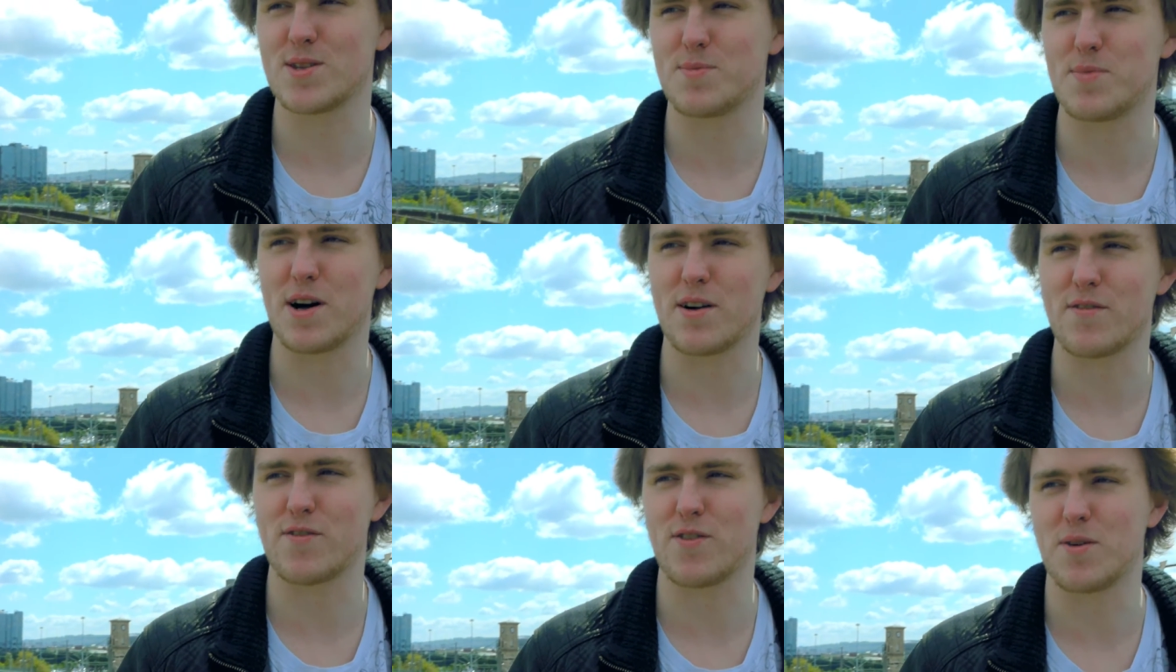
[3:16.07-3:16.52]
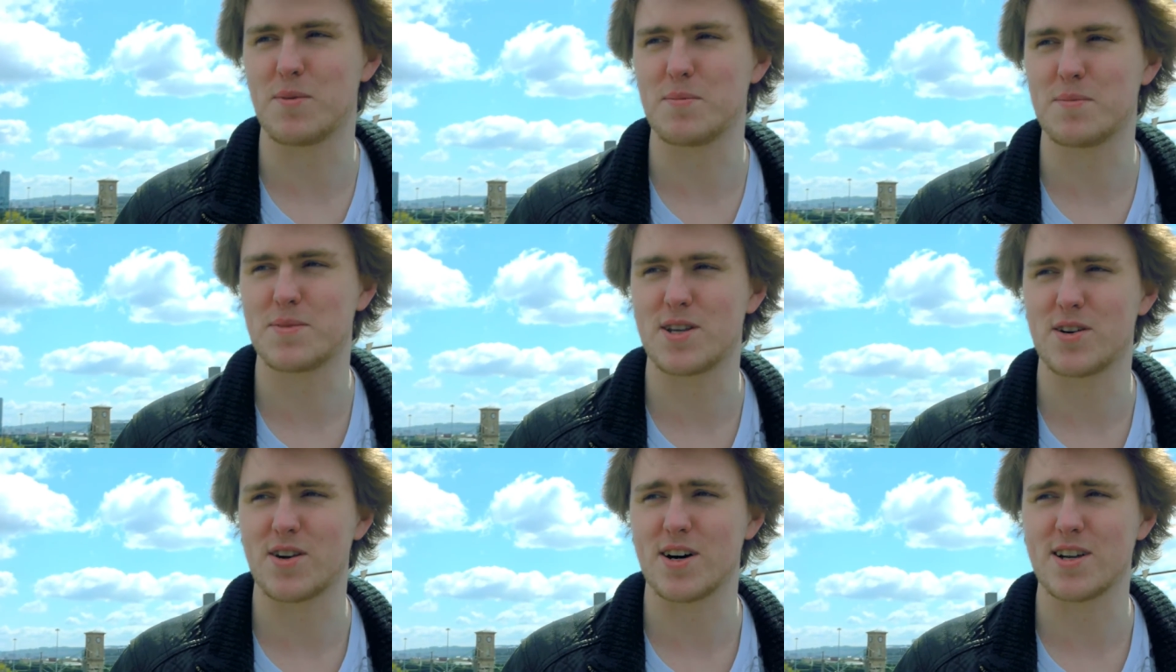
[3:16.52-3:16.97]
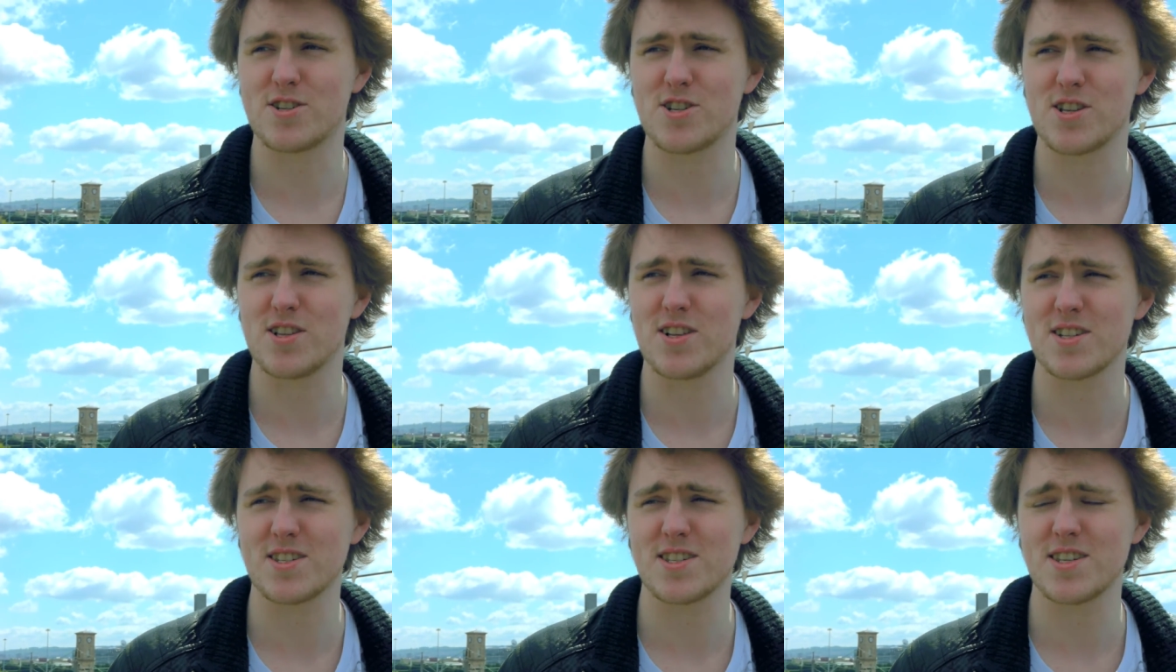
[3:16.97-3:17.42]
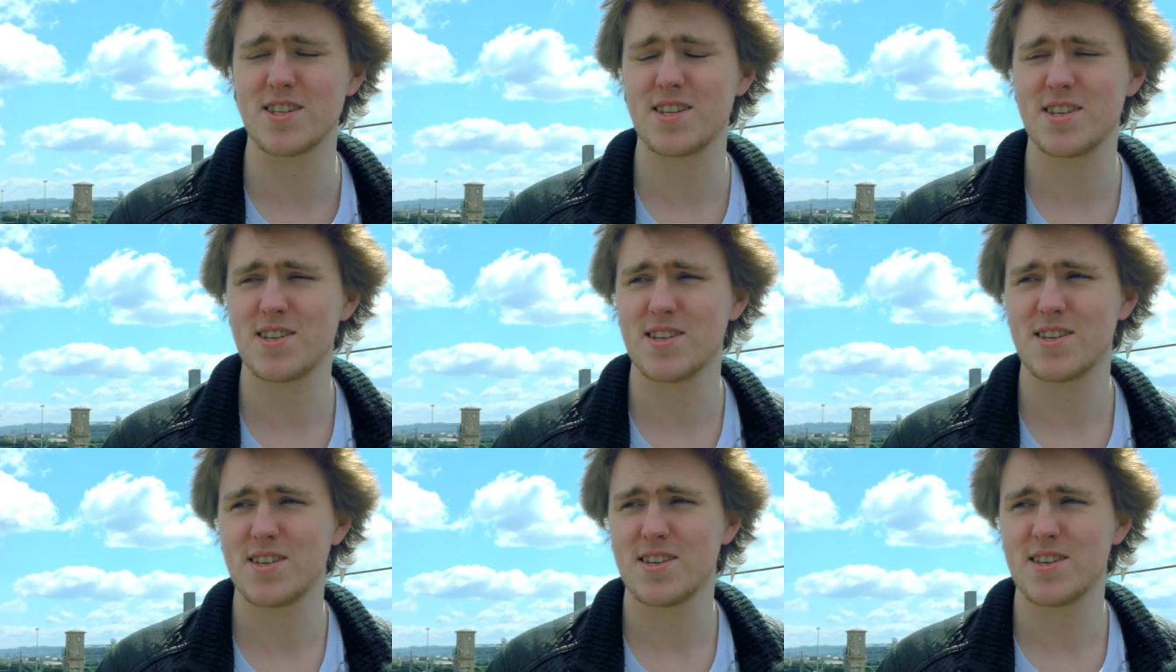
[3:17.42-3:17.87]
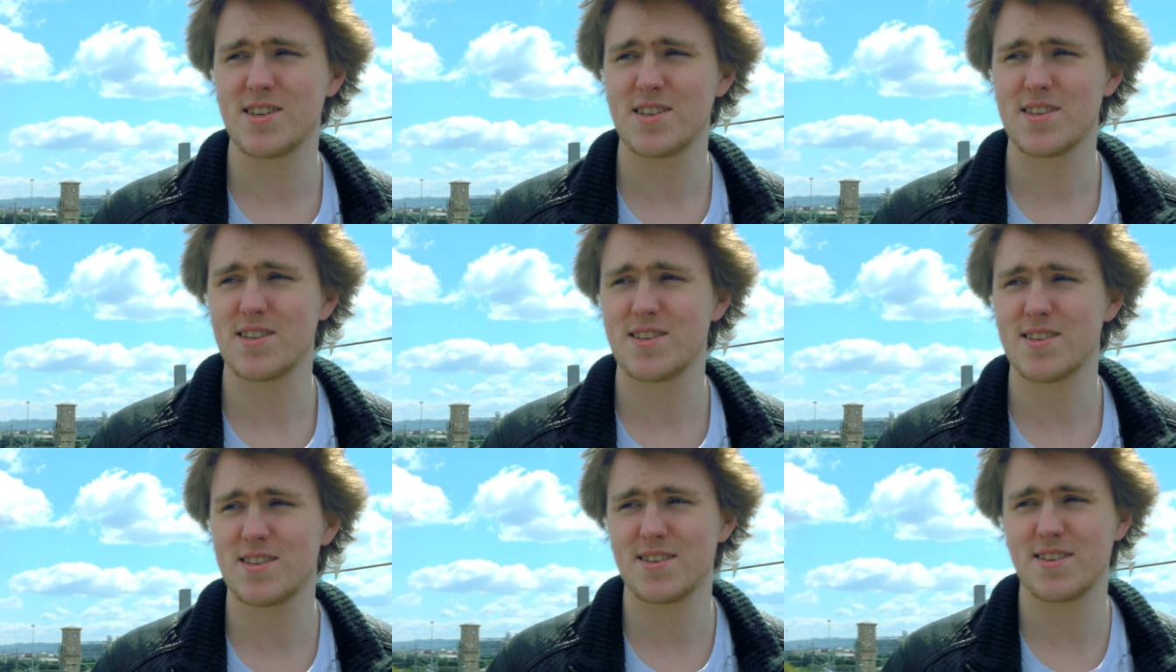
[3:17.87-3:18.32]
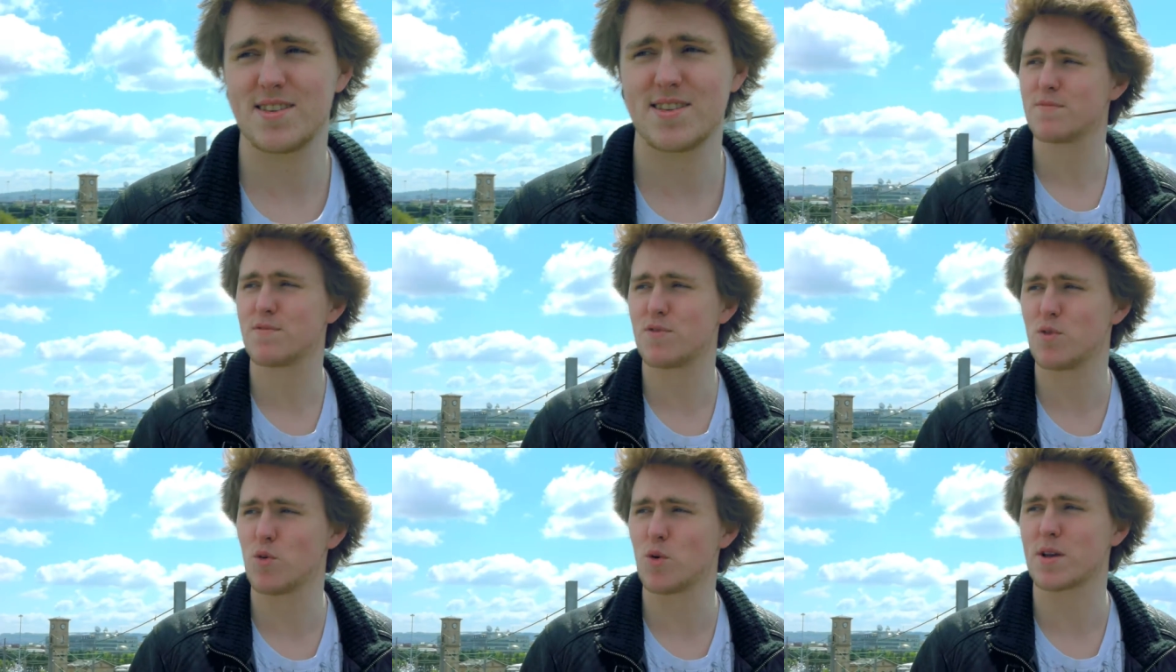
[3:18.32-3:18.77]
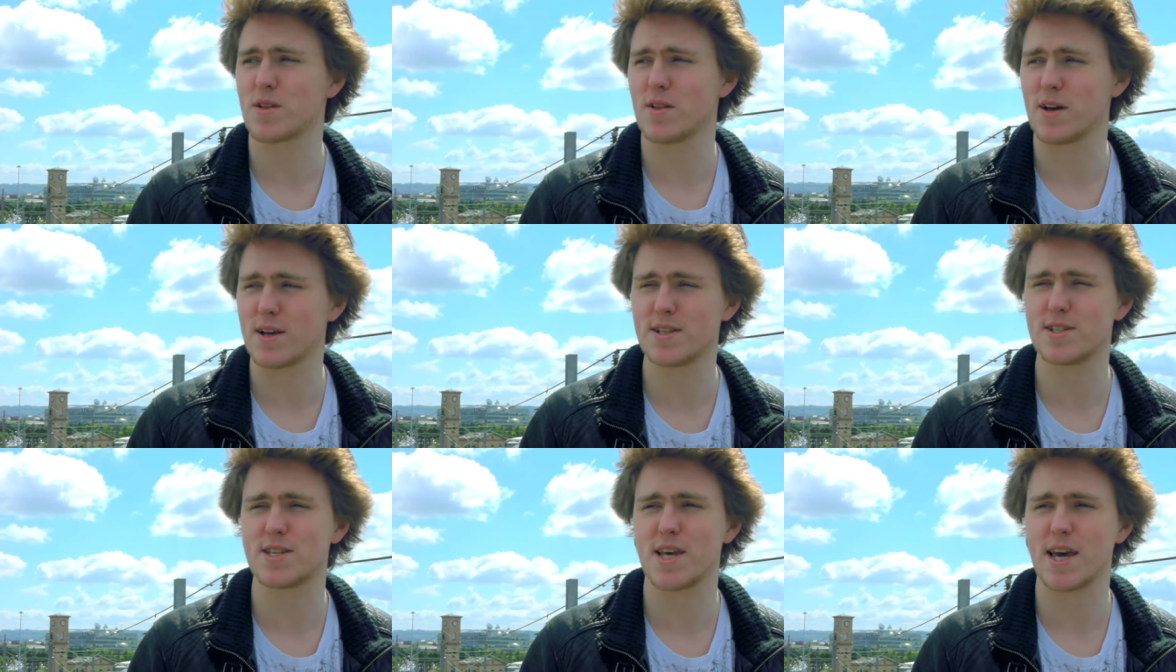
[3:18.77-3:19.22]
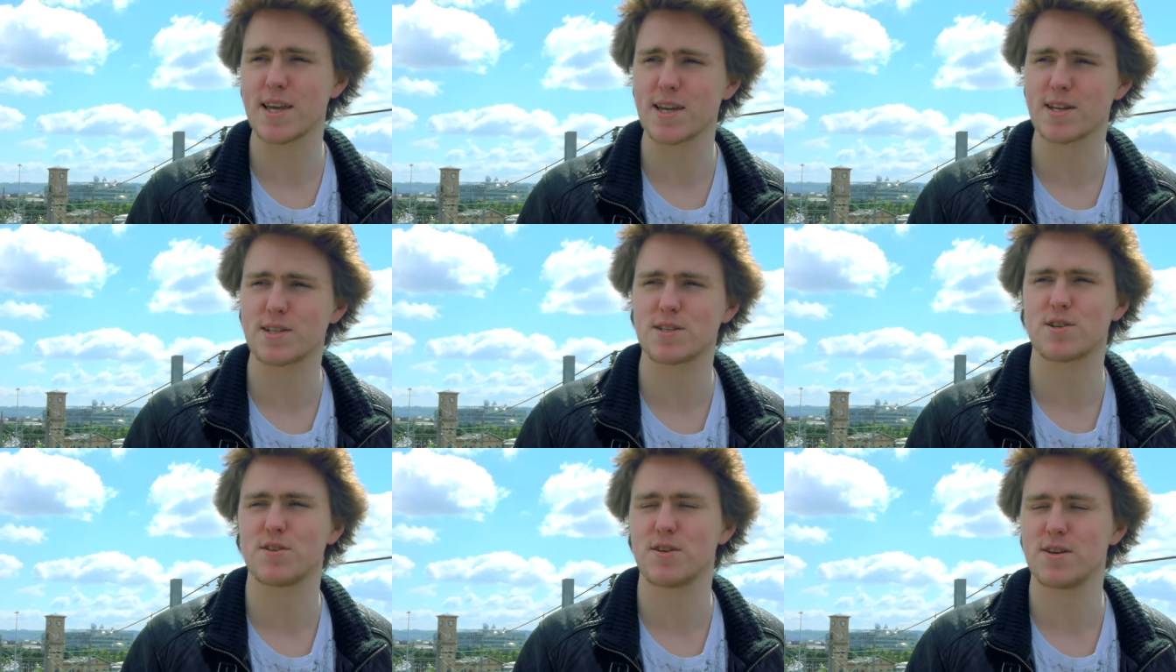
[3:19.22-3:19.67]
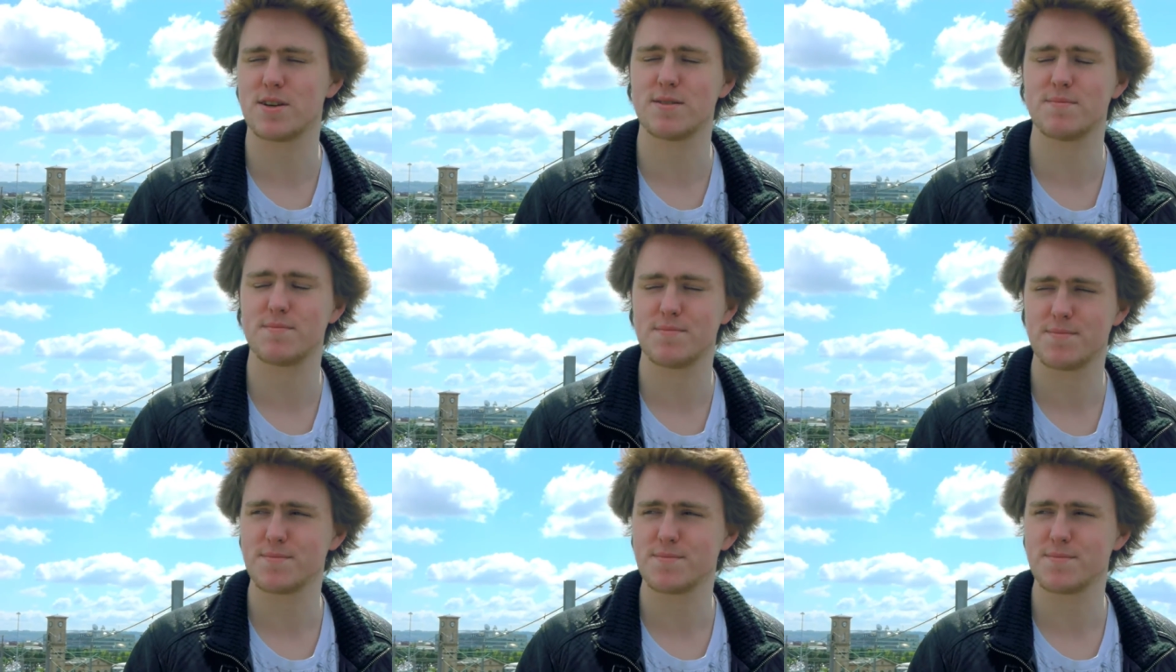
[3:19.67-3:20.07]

apart from tarantulas. Flowing lines, ink's great.